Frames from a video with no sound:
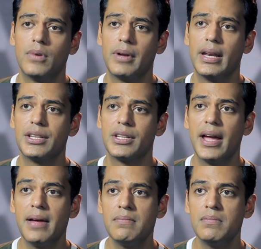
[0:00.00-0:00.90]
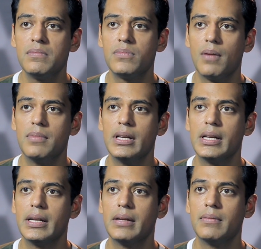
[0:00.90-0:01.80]
probably an H&M,
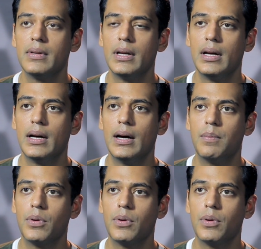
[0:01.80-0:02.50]
probably a